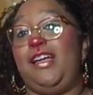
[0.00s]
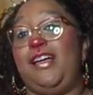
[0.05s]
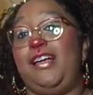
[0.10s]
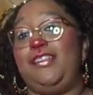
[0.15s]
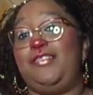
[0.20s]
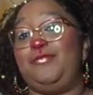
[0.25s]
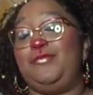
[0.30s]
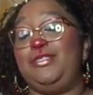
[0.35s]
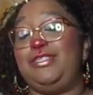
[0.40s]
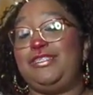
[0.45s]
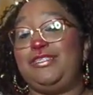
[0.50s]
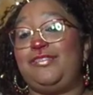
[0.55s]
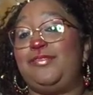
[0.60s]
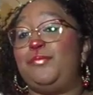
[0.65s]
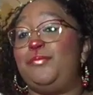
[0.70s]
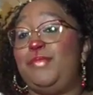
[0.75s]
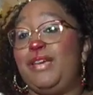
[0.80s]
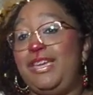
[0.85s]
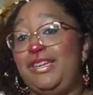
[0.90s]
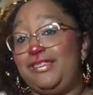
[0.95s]
which is
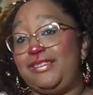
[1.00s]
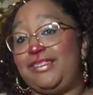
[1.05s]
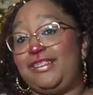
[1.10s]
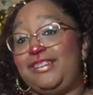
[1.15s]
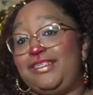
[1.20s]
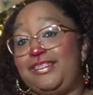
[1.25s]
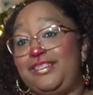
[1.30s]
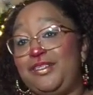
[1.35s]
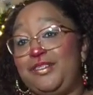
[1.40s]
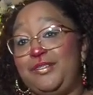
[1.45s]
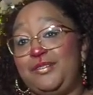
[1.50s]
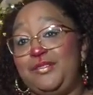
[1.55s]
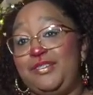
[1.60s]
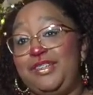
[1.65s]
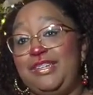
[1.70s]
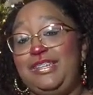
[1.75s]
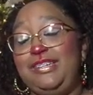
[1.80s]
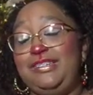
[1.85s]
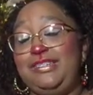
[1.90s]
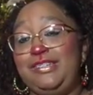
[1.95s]
amazing. So
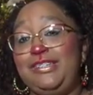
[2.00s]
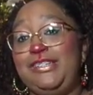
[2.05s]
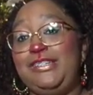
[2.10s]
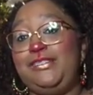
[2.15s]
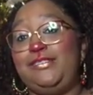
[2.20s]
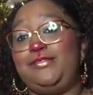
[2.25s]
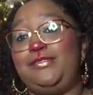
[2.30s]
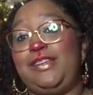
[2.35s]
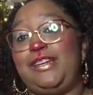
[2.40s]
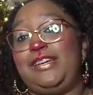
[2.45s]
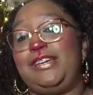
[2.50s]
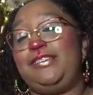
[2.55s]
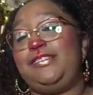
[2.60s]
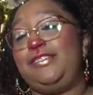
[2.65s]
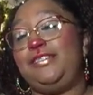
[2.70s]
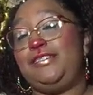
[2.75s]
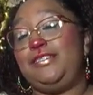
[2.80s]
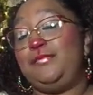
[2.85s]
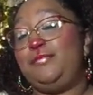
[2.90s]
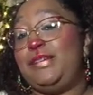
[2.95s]
he did
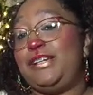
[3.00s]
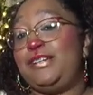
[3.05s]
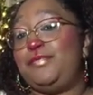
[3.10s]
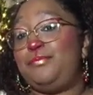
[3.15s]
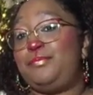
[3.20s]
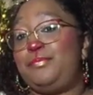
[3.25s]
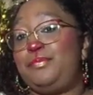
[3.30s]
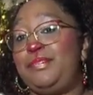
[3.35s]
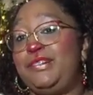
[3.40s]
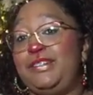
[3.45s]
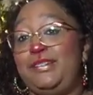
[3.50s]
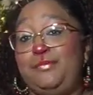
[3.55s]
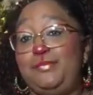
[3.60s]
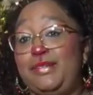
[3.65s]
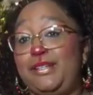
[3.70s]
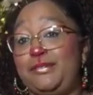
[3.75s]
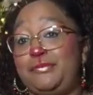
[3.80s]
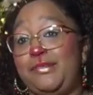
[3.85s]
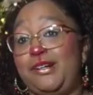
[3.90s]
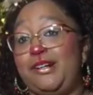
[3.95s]
make a pretty
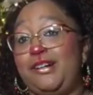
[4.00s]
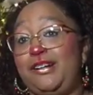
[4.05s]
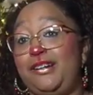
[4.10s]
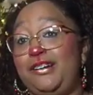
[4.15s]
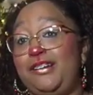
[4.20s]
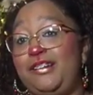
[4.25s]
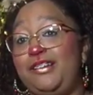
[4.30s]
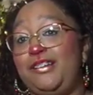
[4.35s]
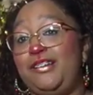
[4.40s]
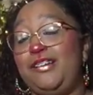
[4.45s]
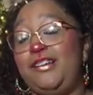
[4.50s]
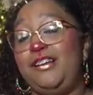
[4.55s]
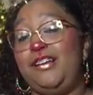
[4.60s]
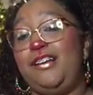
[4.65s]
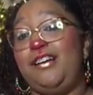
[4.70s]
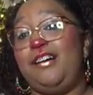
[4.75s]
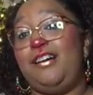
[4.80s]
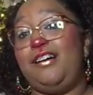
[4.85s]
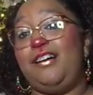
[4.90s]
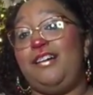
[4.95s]
big mark
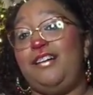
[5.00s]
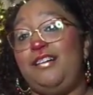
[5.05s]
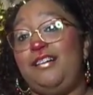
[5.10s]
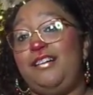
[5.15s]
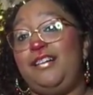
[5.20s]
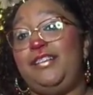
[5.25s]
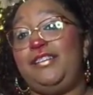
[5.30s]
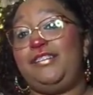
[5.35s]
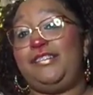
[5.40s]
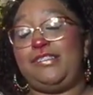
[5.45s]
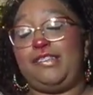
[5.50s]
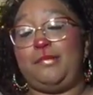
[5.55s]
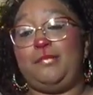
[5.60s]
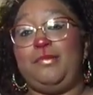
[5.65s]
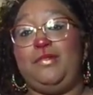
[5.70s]
on some